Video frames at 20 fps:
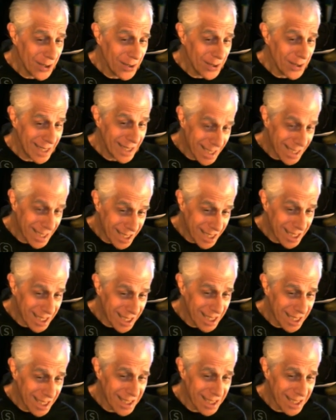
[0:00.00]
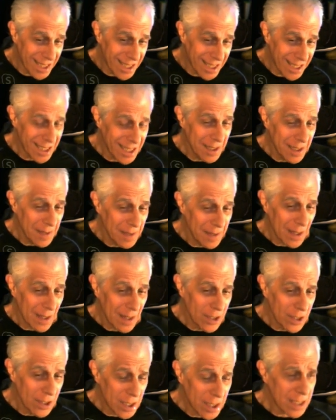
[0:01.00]
Nazis,
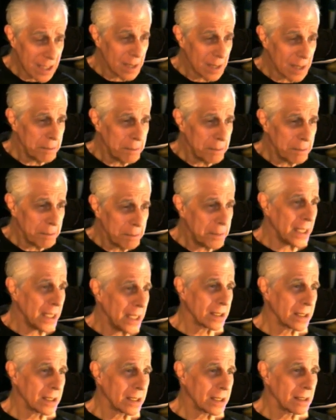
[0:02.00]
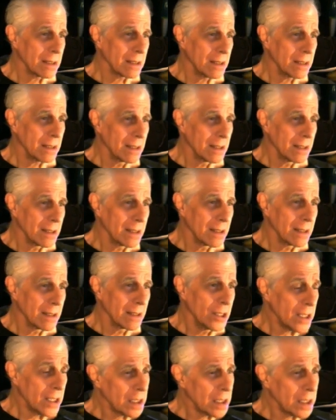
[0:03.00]
look at the mess.
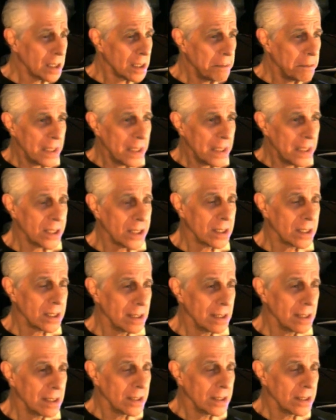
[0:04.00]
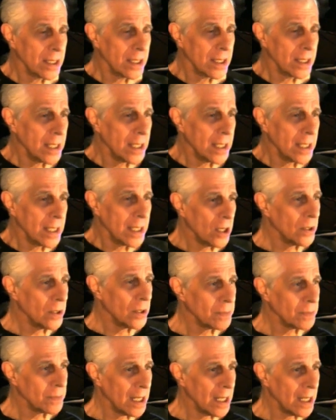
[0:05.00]
Look at the mess that NATO has
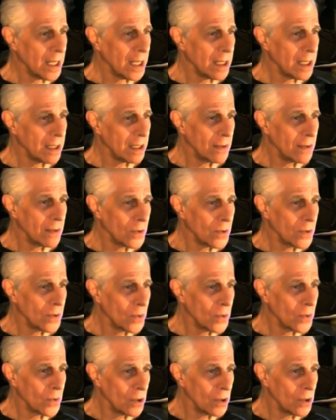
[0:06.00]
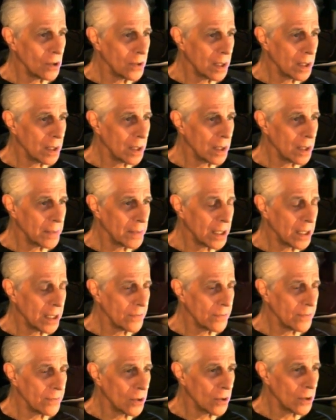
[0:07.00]
made of the world and made of
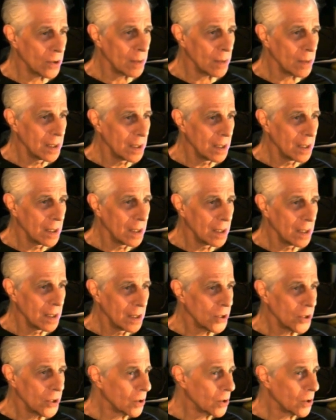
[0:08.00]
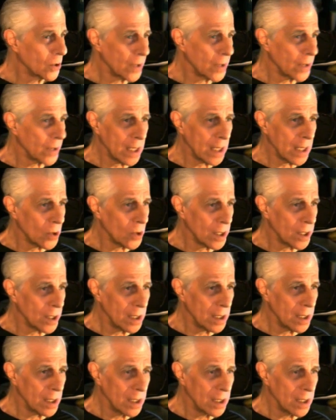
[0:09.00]
Europe. The Ukraine
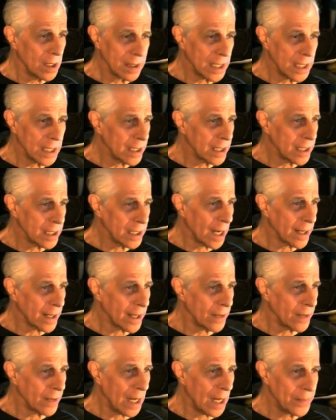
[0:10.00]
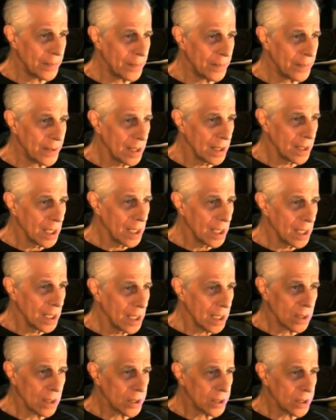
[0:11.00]
war need not have happened.
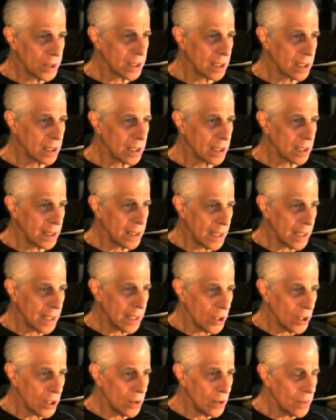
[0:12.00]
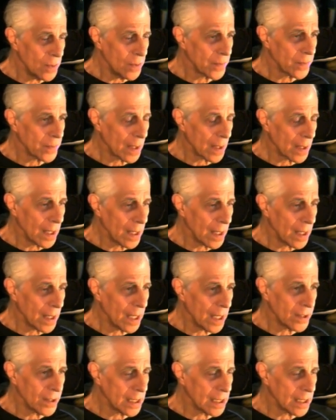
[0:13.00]
It was NATO
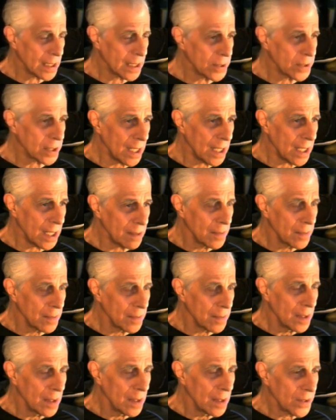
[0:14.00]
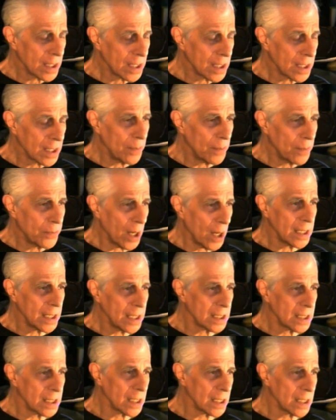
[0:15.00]
and the deep state that kept
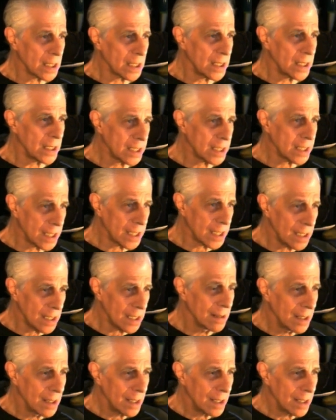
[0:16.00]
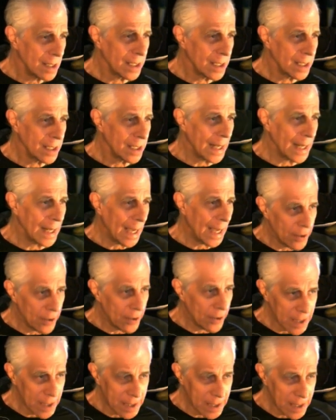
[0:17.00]
prodding Zelensky, an
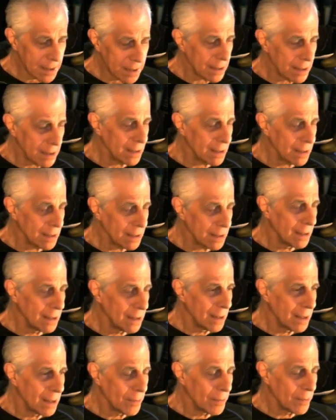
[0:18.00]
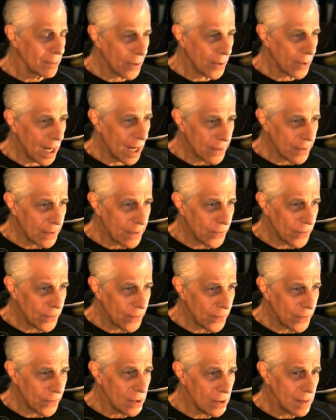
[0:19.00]
arrogant,
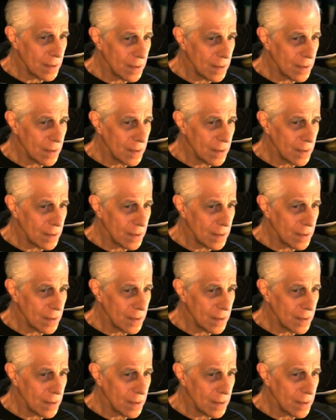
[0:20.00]
prideful,